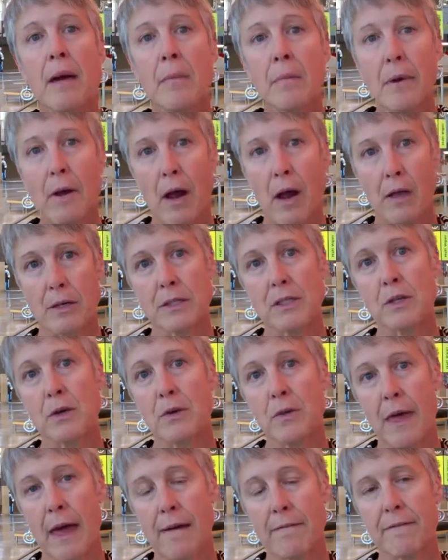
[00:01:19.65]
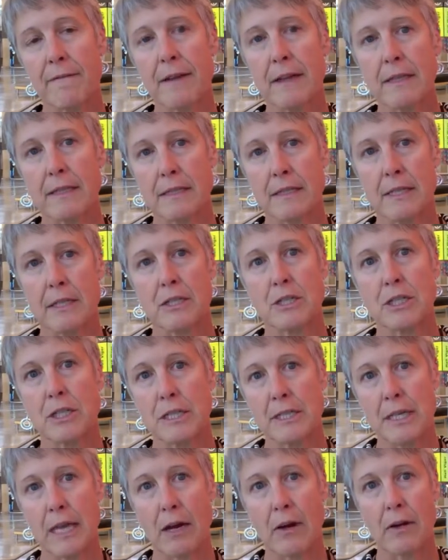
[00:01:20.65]
but also that fetus that
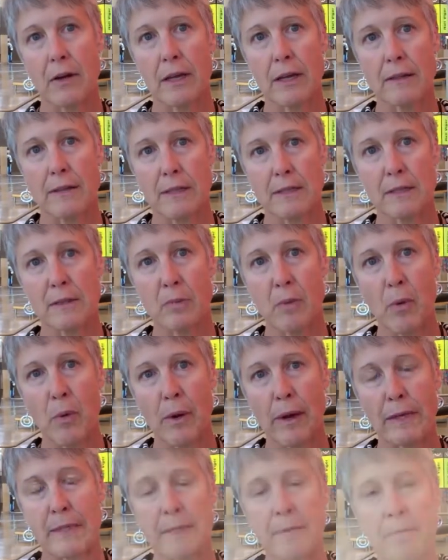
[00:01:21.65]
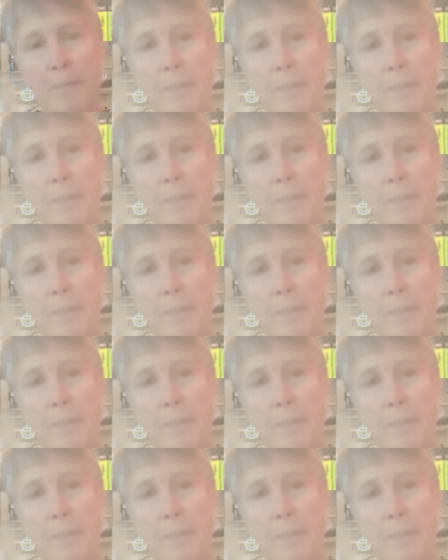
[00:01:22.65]
she's carrying at this point.